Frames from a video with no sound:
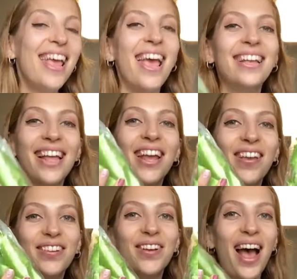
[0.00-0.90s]
It's like
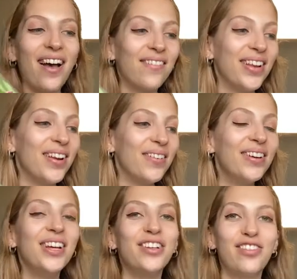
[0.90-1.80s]
good to have, you
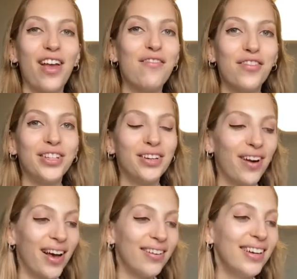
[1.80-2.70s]
know, dry fruits
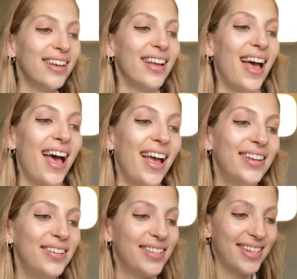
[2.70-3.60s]
around
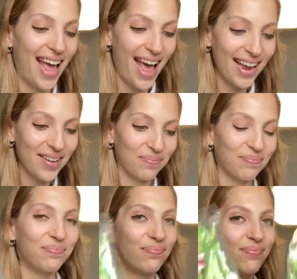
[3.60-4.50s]
to snack.
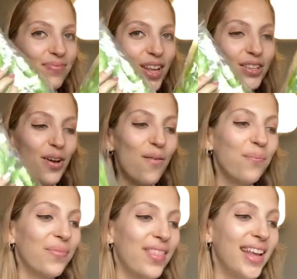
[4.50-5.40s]
So
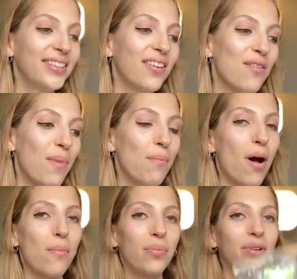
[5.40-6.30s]
thanks for my
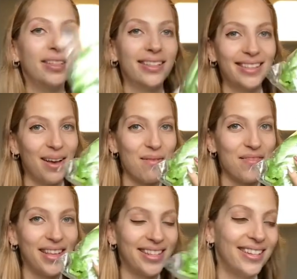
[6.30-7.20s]
mom put some
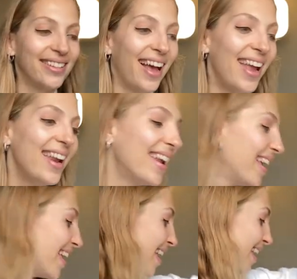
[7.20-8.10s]
of this inside.
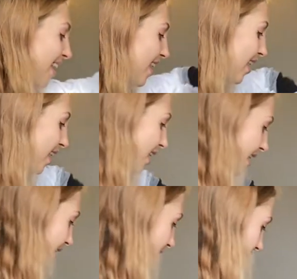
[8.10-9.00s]

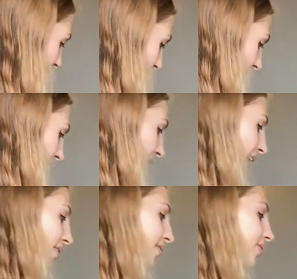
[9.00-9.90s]
Then we
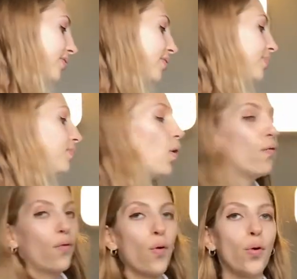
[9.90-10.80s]
have,
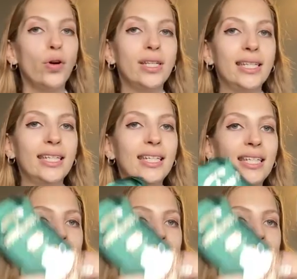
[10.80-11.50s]
of course, the